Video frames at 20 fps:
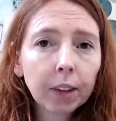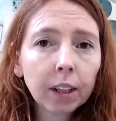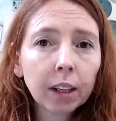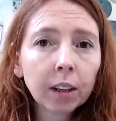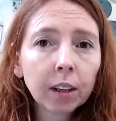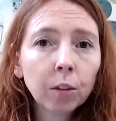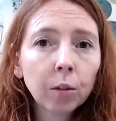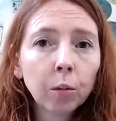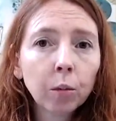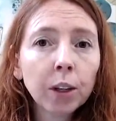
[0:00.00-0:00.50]

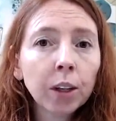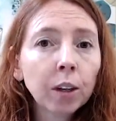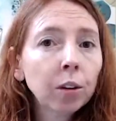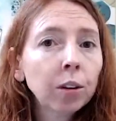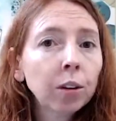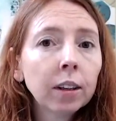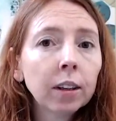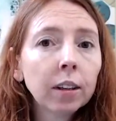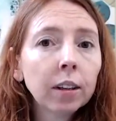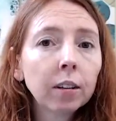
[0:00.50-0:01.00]

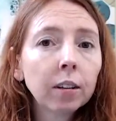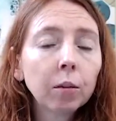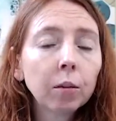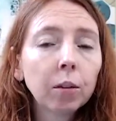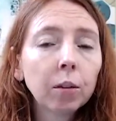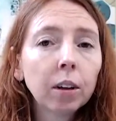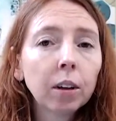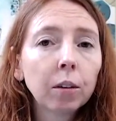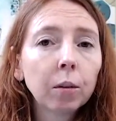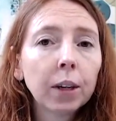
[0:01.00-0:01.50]

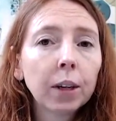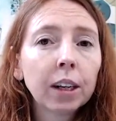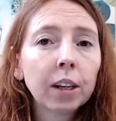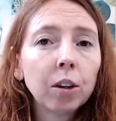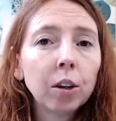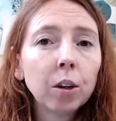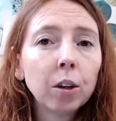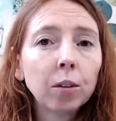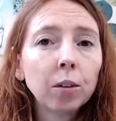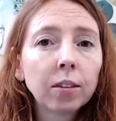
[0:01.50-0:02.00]
we can
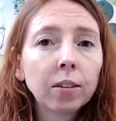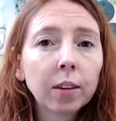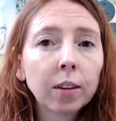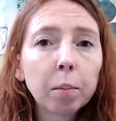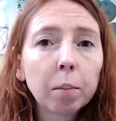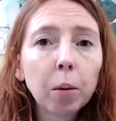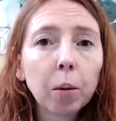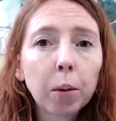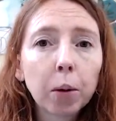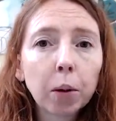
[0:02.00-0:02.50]
use
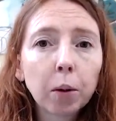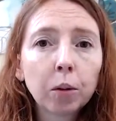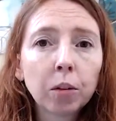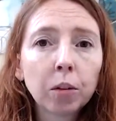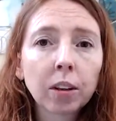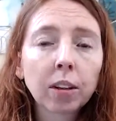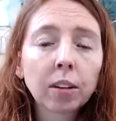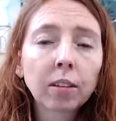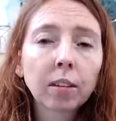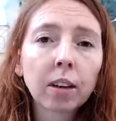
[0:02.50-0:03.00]
simple
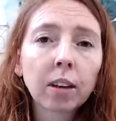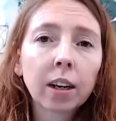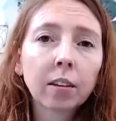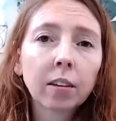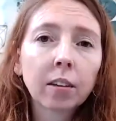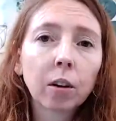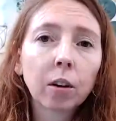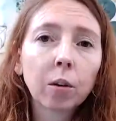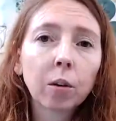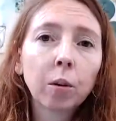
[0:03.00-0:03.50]
poses. And
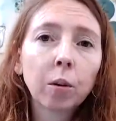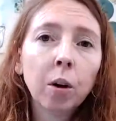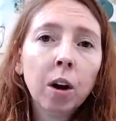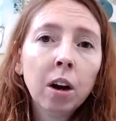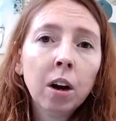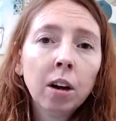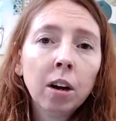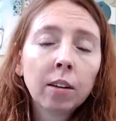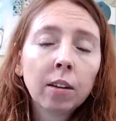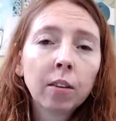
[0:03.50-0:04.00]
so
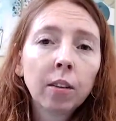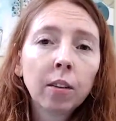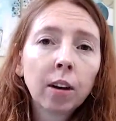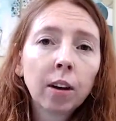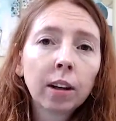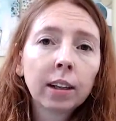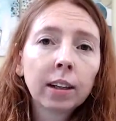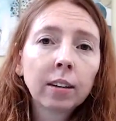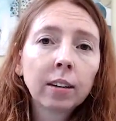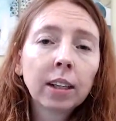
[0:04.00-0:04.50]

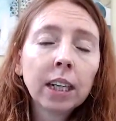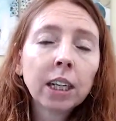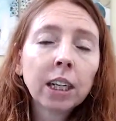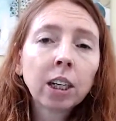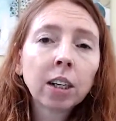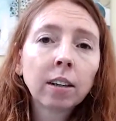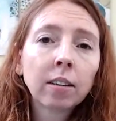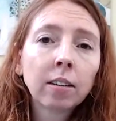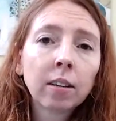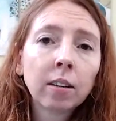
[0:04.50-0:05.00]
the
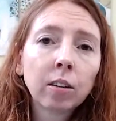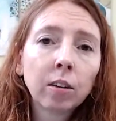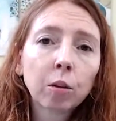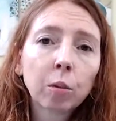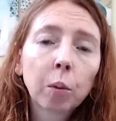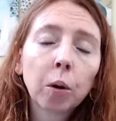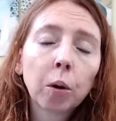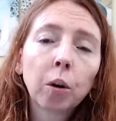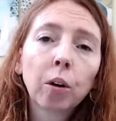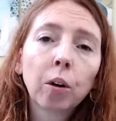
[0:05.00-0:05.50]
teachings in this
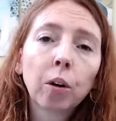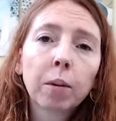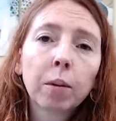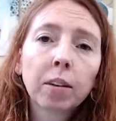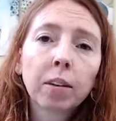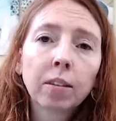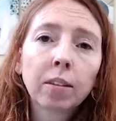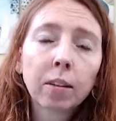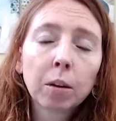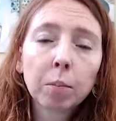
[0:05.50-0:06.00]
program are
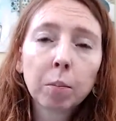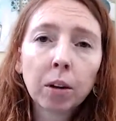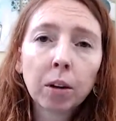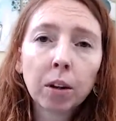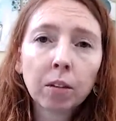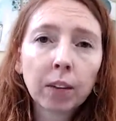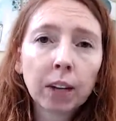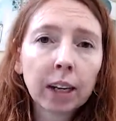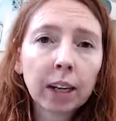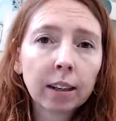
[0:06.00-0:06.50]
simple and
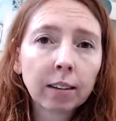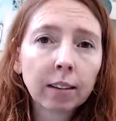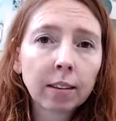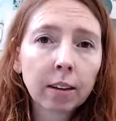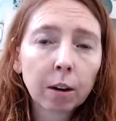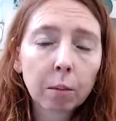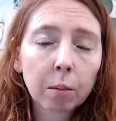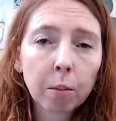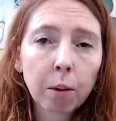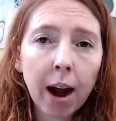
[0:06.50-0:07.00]

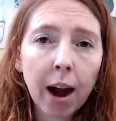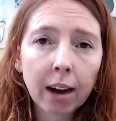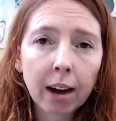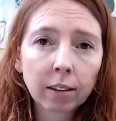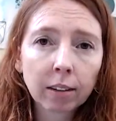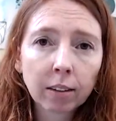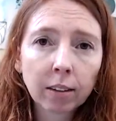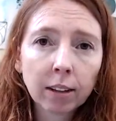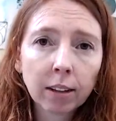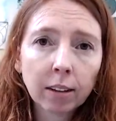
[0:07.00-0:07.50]
realistic
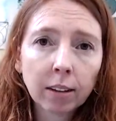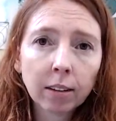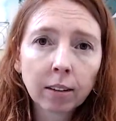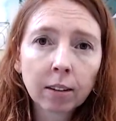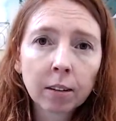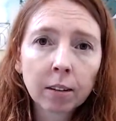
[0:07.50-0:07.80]
practices,